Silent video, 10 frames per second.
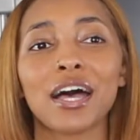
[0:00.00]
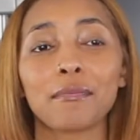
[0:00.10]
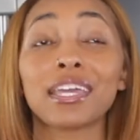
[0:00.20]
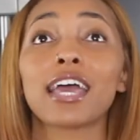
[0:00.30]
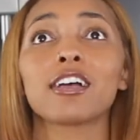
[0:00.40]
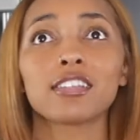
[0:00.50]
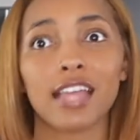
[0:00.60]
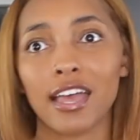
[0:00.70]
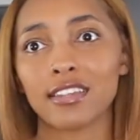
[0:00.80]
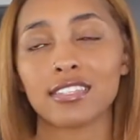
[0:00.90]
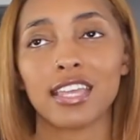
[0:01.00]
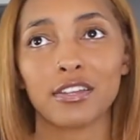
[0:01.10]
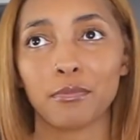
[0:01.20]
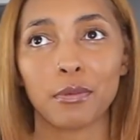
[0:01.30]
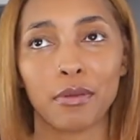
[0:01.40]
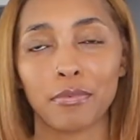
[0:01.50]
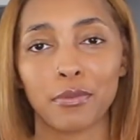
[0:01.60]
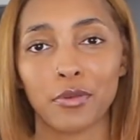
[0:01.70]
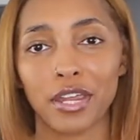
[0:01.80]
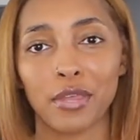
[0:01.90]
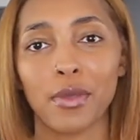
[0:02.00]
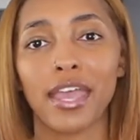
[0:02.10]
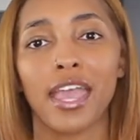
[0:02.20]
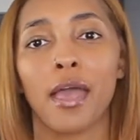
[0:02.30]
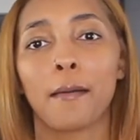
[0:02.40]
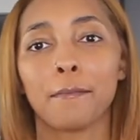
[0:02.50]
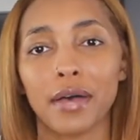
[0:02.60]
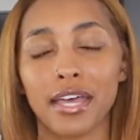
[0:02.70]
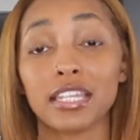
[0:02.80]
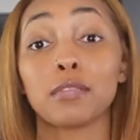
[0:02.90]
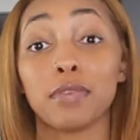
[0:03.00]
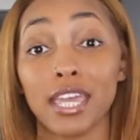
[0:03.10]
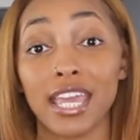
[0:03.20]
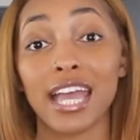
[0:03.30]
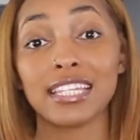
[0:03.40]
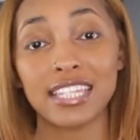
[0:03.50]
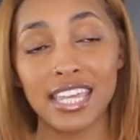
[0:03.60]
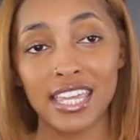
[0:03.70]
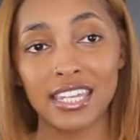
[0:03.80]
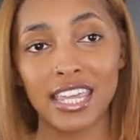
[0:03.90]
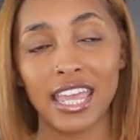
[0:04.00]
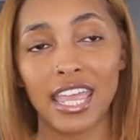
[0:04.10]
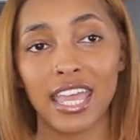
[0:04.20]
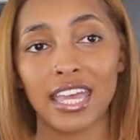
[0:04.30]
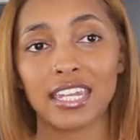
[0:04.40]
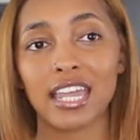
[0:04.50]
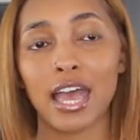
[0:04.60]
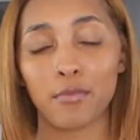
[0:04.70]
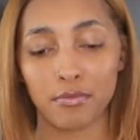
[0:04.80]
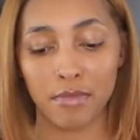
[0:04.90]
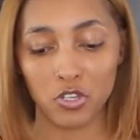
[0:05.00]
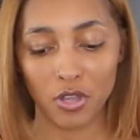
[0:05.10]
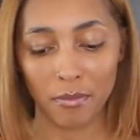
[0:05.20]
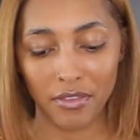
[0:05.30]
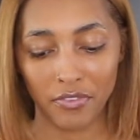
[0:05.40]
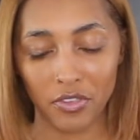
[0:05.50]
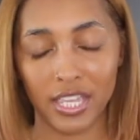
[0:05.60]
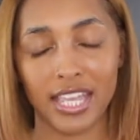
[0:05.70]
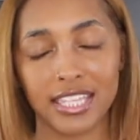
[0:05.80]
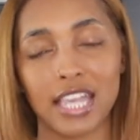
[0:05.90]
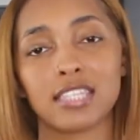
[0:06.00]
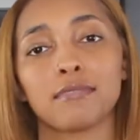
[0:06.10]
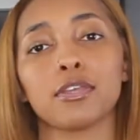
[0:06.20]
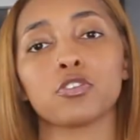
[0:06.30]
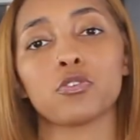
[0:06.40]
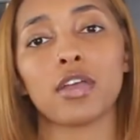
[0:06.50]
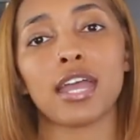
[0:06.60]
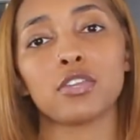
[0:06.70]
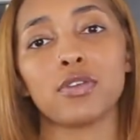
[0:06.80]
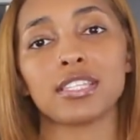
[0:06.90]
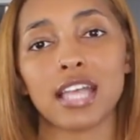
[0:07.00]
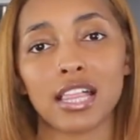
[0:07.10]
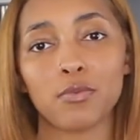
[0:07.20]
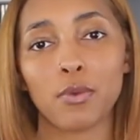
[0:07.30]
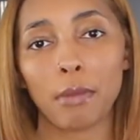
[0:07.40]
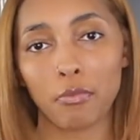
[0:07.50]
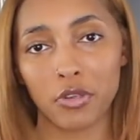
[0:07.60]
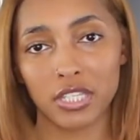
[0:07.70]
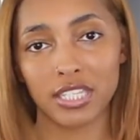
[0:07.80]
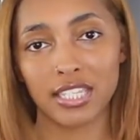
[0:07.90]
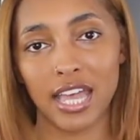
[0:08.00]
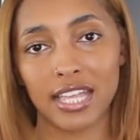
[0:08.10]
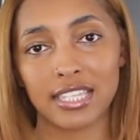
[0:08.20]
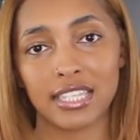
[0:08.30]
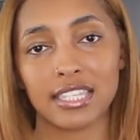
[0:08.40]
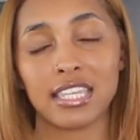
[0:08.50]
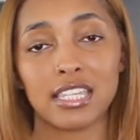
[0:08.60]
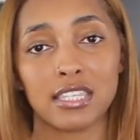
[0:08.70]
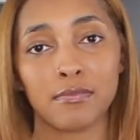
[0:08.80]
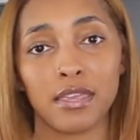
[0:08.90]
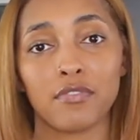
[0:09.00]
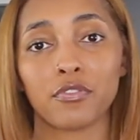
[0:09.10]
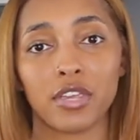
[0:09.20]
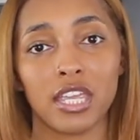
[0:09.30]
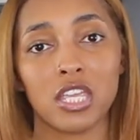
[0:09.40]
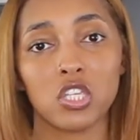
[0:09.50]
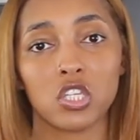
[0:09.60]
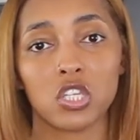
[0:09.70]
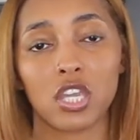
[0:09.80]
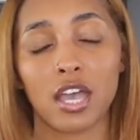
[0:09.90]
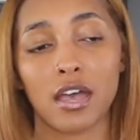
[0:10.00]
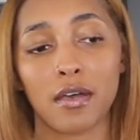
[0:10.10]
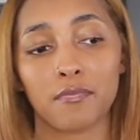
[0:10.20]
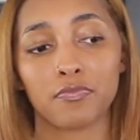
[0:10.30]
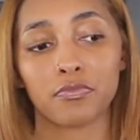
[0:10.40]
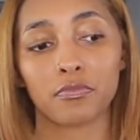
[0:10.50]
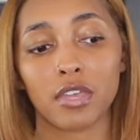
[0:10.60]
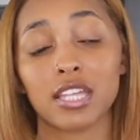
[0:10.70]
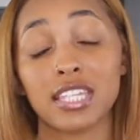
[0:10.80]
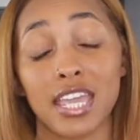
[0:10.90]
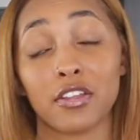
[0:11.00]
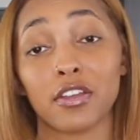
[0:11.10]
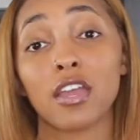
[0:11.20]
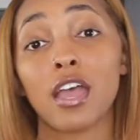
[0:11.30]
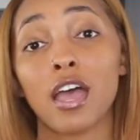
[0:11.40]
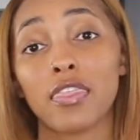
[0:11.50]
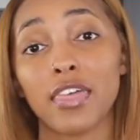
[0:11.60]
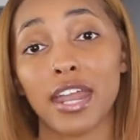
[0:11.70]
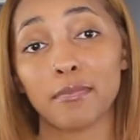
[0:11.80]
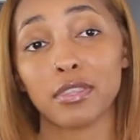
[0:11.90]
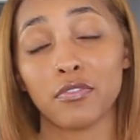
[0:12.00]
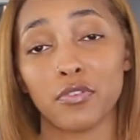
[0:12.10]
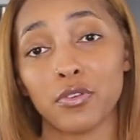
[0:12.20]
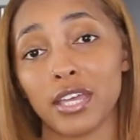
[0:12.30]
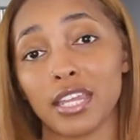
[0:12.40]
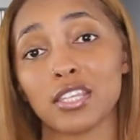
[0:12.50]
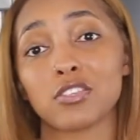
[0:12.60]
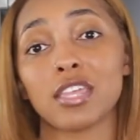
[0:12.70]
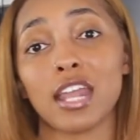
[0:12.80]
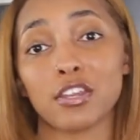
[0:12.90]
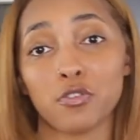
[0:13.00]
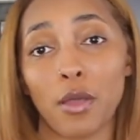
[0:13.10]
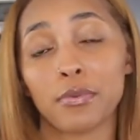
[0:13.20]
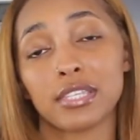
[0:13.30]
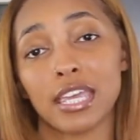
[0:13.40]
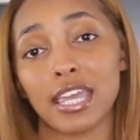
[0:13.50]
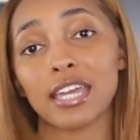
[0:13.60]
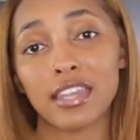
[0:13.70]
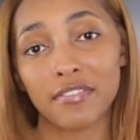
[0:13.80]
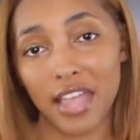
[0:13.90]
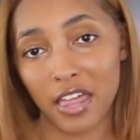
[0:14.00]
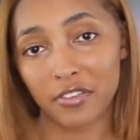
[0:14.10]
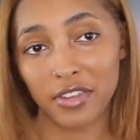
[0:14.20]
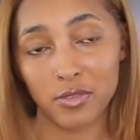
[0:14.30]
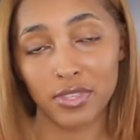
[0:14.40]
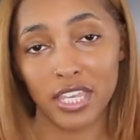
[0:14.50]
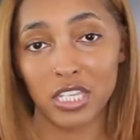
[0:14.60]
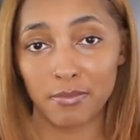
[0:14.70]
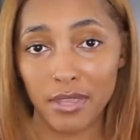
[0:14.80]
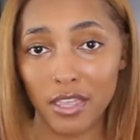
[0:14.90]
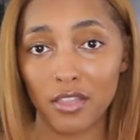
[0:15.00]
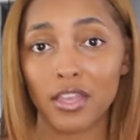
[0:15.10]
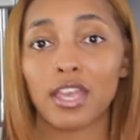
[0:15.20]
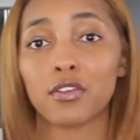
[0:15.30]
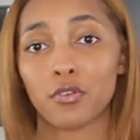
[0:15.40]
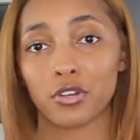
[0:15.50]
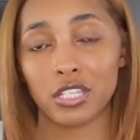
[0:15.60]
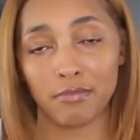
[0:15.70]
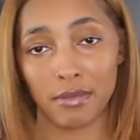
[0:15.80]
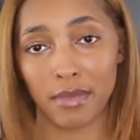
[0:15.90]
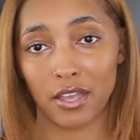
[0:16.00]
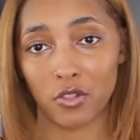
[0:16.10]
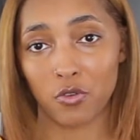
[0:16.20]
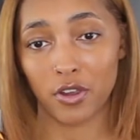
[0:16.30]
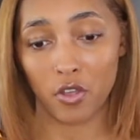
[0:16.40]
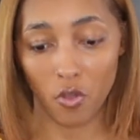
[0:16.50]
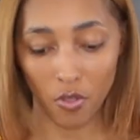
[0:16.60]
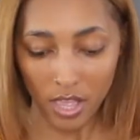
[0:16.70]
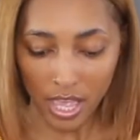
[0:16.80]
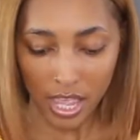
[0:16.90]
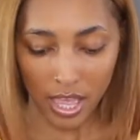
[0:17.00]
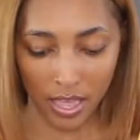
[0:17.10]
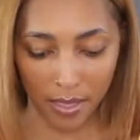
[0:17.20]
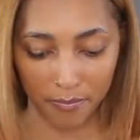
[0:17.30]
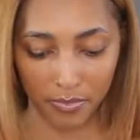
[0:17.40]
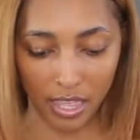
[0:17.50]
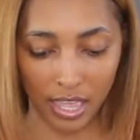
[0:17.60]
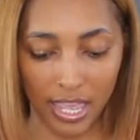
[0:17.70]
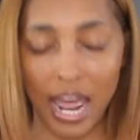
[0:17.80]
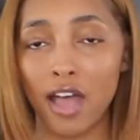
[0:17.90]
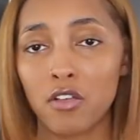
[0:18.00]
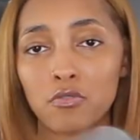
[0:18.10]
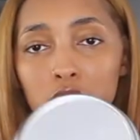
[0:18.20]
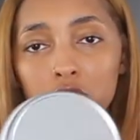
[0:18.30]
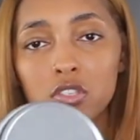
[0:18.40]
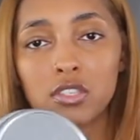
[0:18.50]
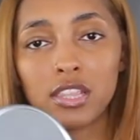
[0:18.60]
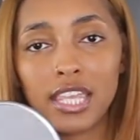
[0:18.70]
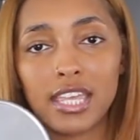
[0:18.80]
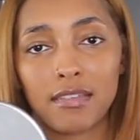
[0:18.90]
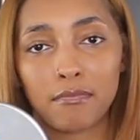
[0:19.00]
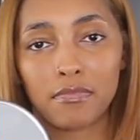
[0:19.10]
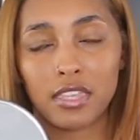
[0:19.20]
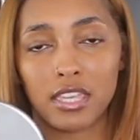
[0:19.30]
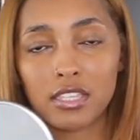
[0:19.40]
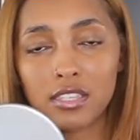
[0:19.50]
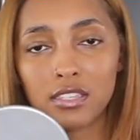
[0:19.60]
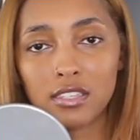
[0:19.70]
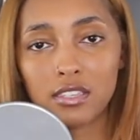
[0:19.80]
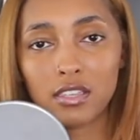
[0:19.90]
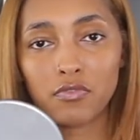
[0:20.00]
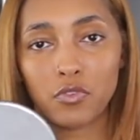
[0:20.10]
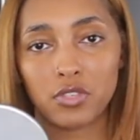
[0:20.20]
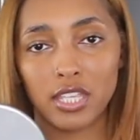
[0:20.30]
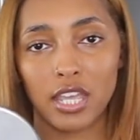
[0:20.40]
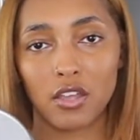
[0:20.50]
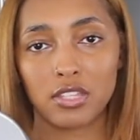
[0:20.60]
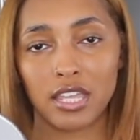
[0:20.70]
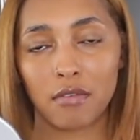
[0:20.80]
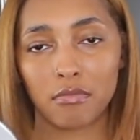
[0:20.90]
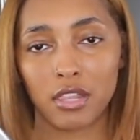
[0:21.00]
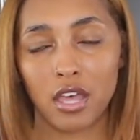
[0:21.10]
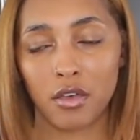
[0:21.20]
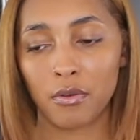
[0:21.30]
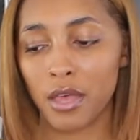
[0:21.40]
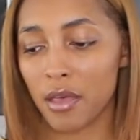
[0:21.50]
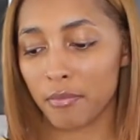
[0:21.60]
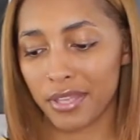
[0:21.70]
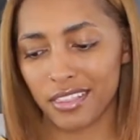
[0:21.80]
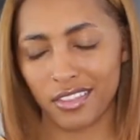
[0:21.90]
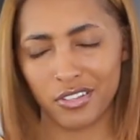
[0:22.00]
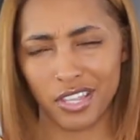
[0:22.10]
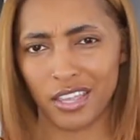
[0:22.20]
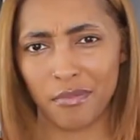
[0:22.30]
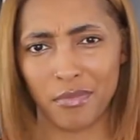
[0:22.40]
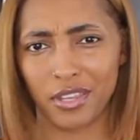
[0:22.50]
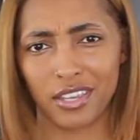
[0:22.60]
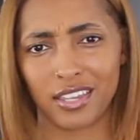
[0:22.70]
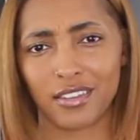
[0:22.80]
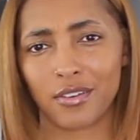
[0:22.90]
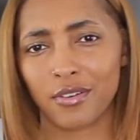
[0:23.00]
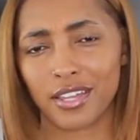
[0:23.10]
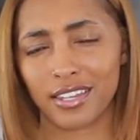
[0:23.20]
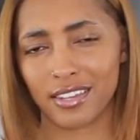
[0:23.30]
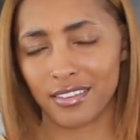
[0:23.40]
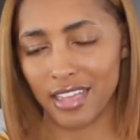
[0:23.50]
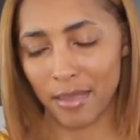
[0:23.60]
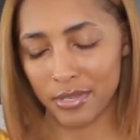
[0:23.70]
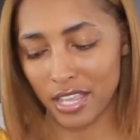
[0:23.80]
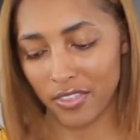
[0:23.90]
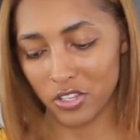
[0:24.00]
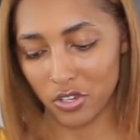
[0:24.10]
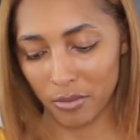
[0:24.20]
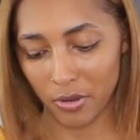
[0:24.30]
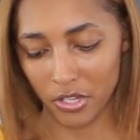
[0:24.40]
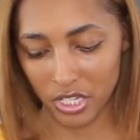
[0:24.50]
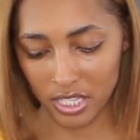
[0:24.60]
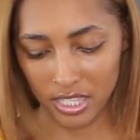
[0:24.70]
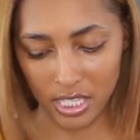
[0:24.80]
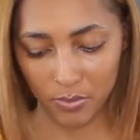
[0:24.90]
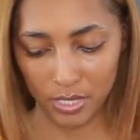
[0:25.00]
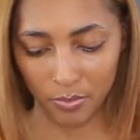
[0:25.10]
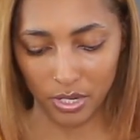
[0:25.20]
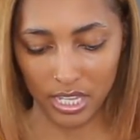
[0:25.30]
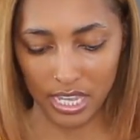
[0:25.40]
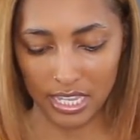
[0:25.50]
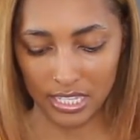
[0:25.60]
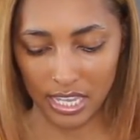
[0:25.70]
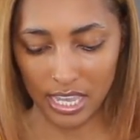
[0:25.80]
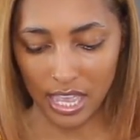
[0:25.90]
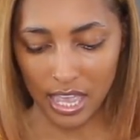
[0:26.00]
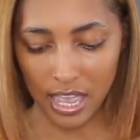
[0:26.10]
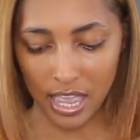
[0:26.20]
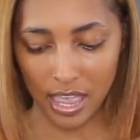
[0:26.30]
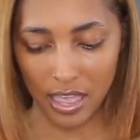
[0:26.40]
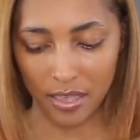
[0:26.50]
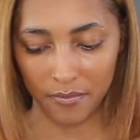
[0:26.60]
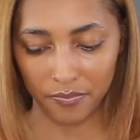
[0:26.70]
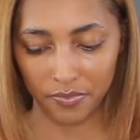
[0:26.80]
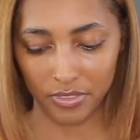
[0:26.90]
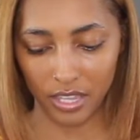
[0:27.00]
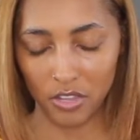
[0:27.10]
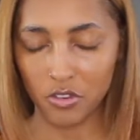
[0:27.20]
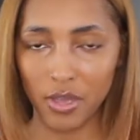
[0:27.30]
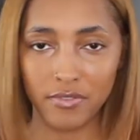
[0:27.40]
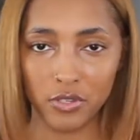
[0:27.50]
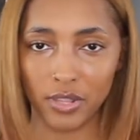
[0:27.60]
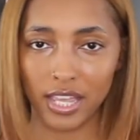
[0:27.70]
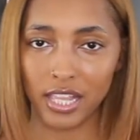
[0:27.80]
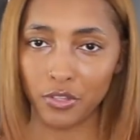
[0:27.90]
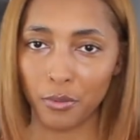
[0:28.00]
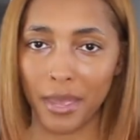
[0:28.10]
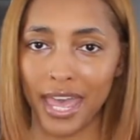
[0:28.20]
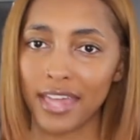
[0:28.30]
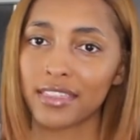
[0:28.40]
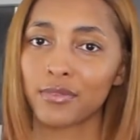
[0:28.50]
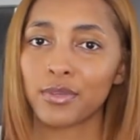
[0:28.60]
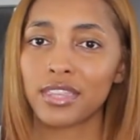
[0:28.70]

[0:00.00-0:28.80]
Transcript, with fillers: um, and I, honestly, I don't meal prep anymore anyway. But in the beginning I did, and I would measure off my food, like I said, to make sure I knew exactly what my portion size is needed to be for each um, container that I put the food in, so that I knew I was getting enough calories with each meal in order to meet my caloric goal. Um, again, I'll link this food scale down below, but there's like a million on Amazon that you can purchase. This one's pretty easy, um, and you do have to do like a little math